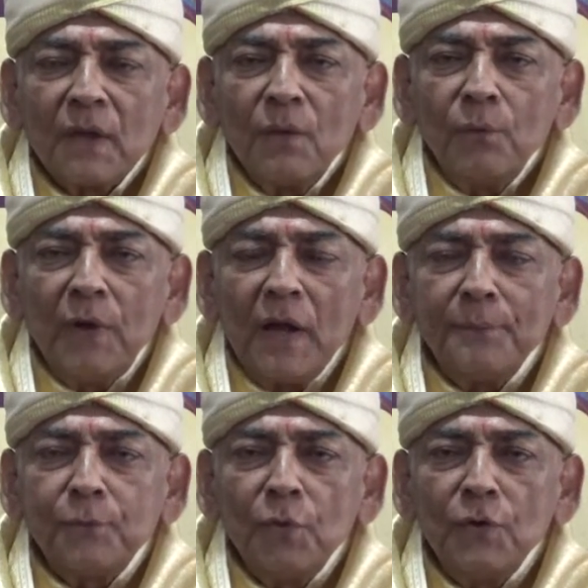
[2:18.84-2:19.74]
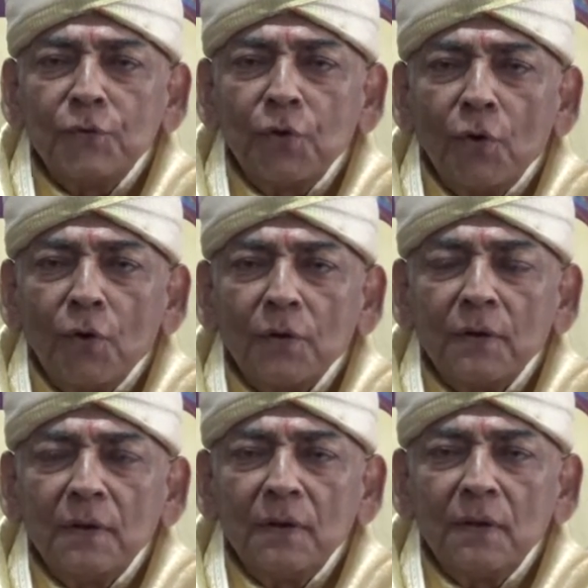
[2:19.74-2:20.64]
we have to ensure
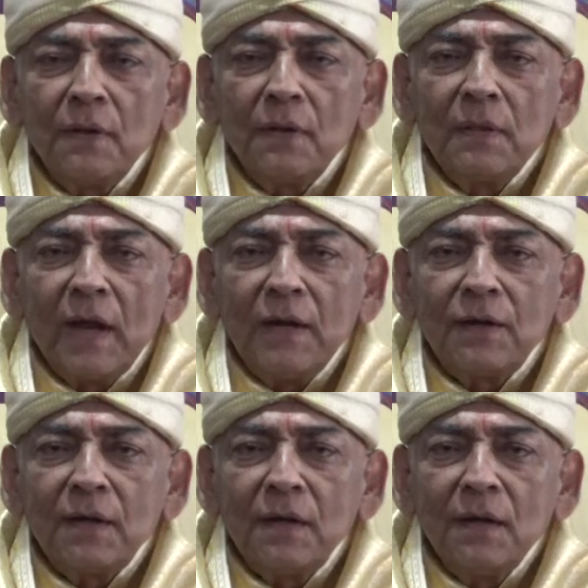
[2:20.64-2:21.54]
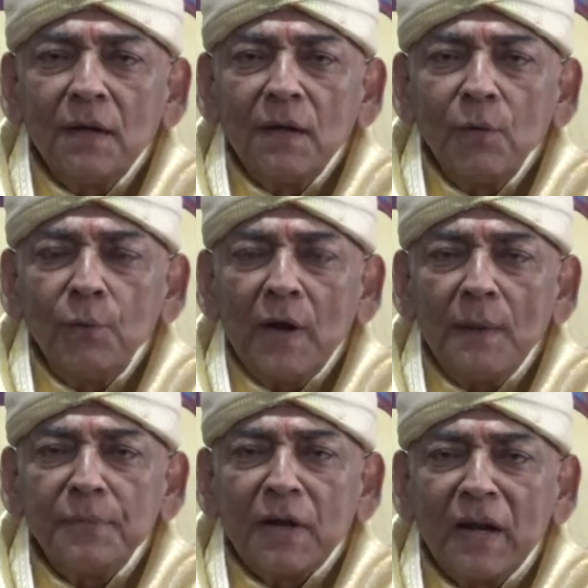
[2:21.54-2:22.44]
that we
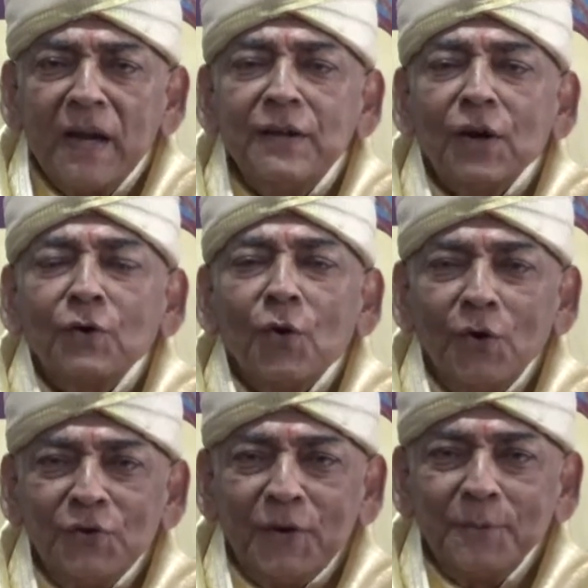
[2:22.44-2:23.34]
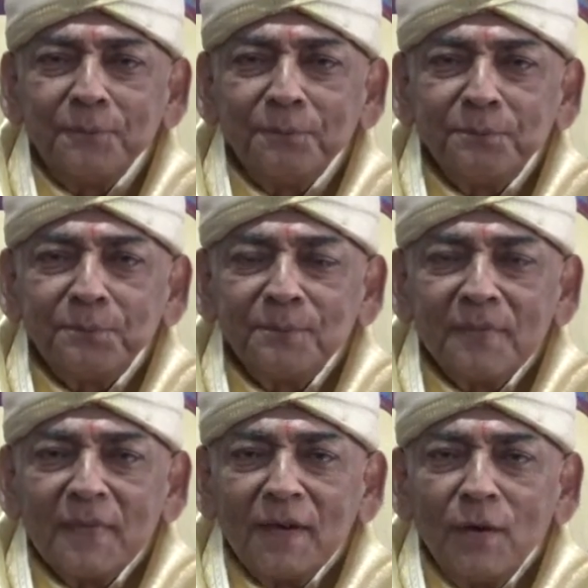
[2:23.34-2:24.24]
have the clean technology.
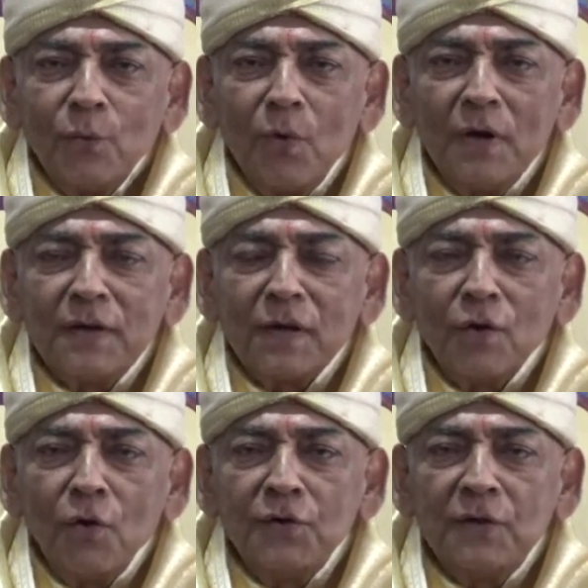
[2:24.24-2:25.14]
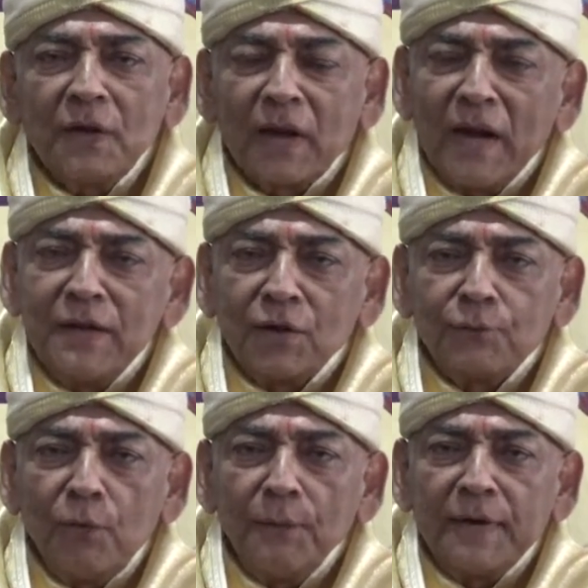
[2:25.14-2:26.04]
One technology is clean.
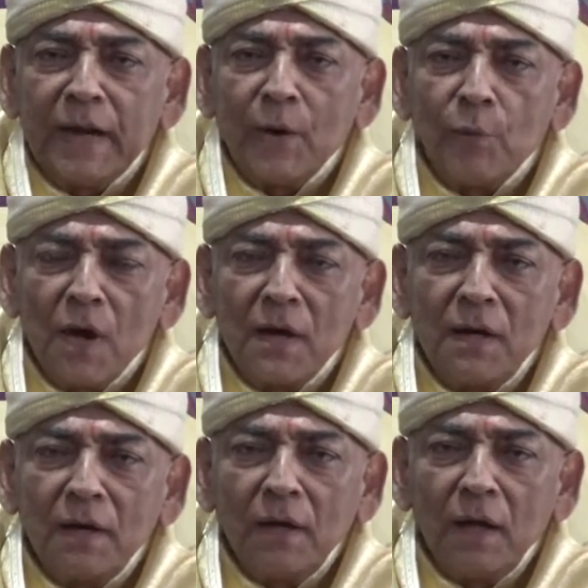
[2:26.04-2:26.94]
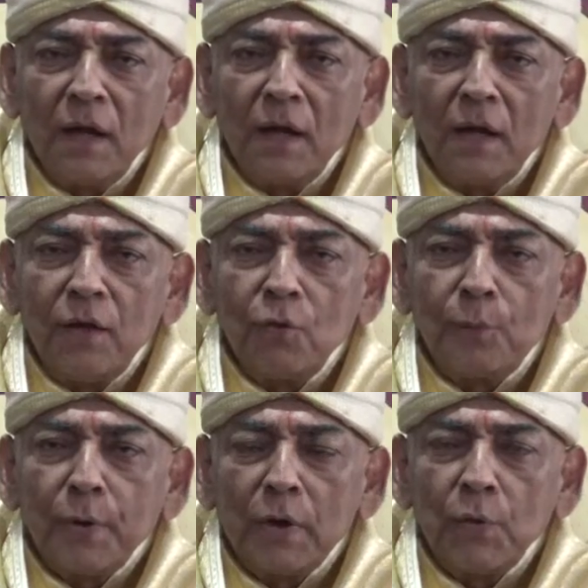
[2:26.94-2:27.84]
From the day one, you
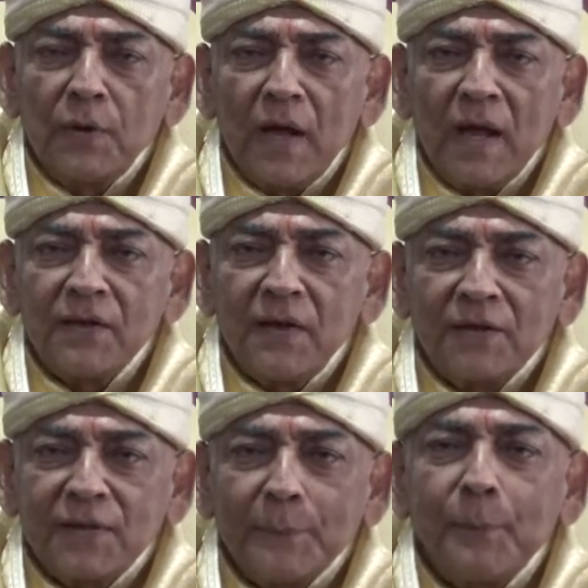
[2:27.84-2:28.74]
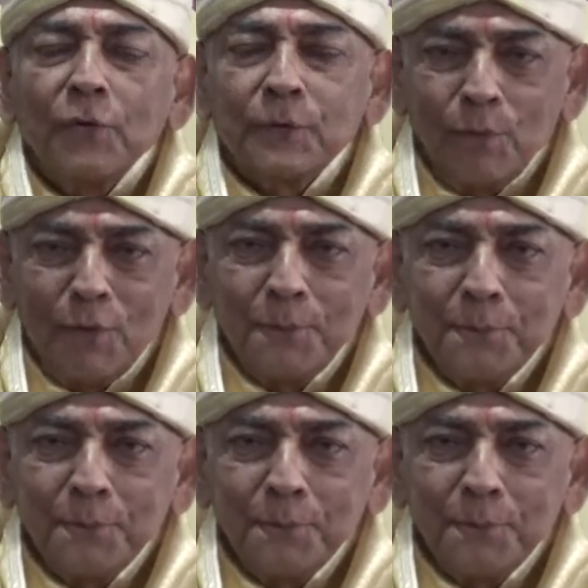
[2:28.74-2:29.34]
pollute as less as possible.